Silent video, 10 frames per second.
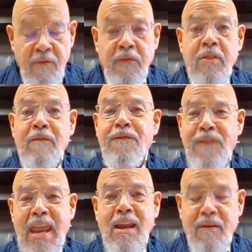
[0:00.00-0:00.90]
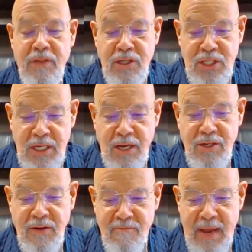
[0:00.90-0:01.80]
For the fate of the
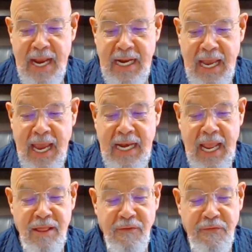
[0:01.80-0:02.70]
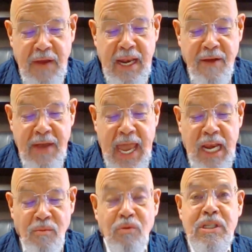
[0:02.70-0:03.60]
sons of mankind and the fate of
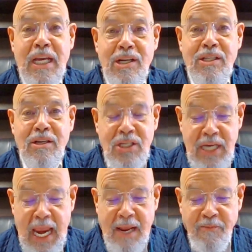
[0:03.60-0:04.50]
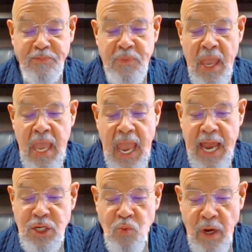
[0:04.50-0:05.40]
animals is the same.
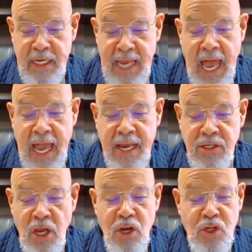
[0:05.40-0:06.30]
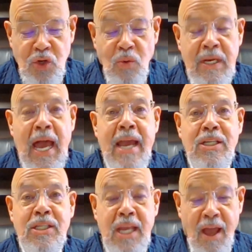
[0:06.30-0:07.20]
As one dies, so
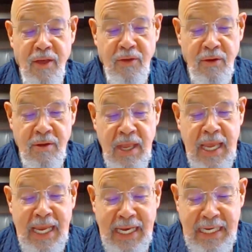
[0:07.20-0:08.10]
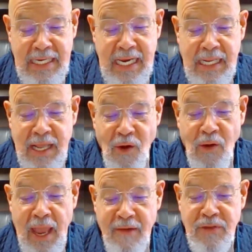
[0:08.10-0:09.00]
dies the other. Indeed, they
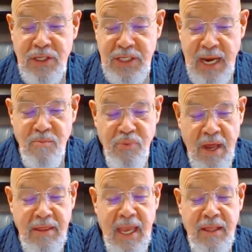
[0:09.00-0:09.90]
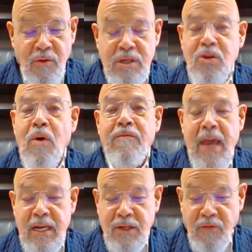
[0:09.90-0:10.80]
all have the same breath, and there is no
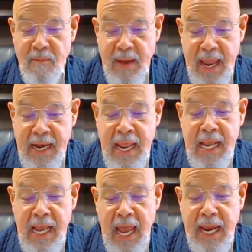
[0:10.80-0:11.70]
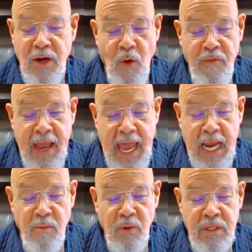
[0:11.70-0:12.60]
advantage for mankind over
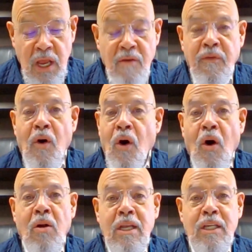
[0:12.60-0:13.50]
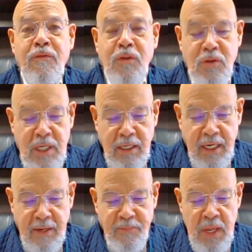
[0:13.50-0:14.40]
animals, for all is
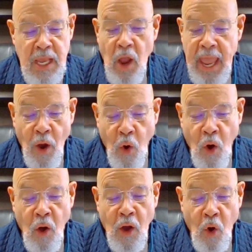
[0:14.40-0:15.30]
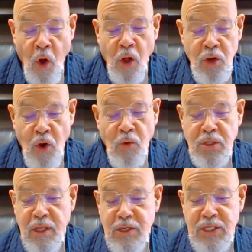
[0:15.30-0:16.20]
futility. And all, all go
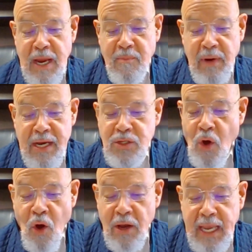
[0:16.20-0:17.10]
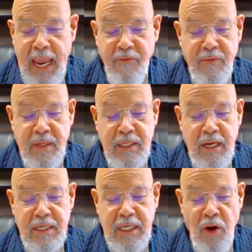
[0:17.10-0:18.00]
to the same place, all came from the
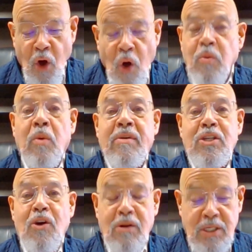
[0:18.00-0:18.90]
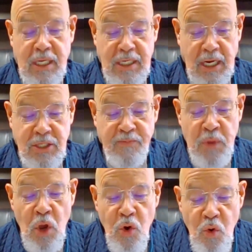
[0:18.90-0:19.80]
dust, and all will return to the dust.
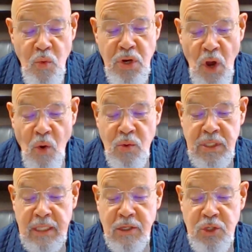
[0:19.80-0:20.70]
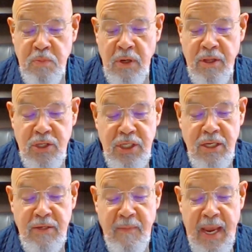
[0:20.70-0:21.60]
Who knows that the spirit of the
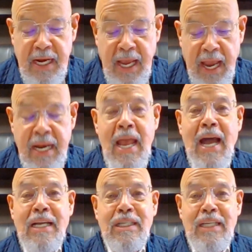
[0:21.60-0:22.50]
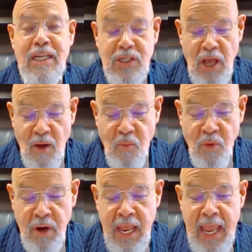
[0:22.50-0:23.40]
sons of mankind ascends
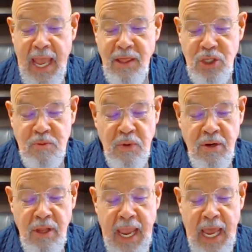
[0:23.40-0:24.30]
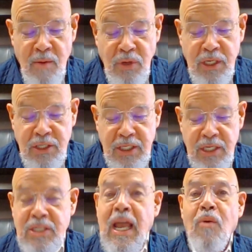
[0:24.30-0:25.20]
upward, and the spirit of the animal
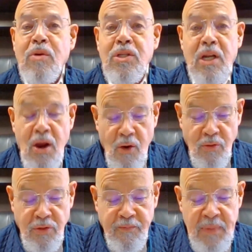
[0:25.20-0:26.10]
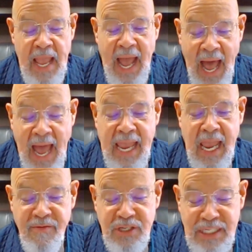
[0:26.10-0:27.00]
descends downward to the earth? I
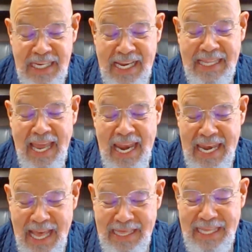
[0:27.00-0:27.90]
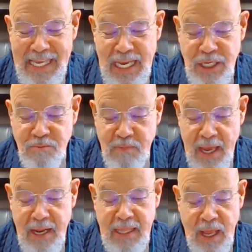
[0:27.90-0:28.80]
have seen that nothing is
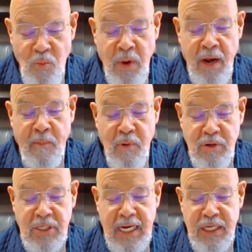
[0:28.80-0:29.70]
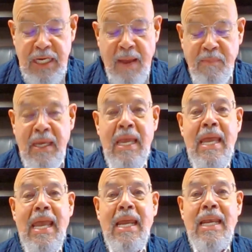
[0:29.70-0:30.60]
better than when a person is happy happy
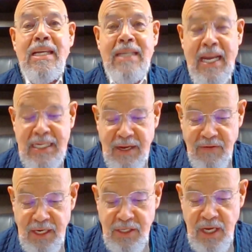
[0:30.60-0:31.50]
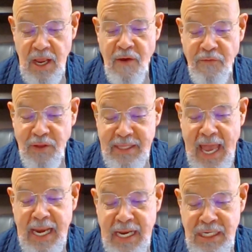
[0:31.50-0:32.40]
in his activities, for
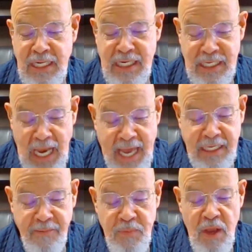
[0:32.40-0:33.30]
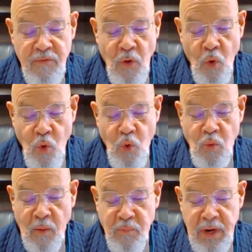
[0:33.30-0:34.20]
that is his lot, for who
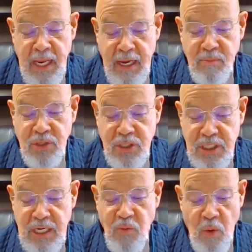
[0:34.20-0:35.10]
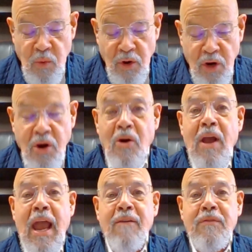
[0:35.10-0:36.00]
will bring him to see what will occur
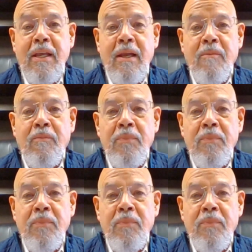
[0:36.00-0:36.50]
after him.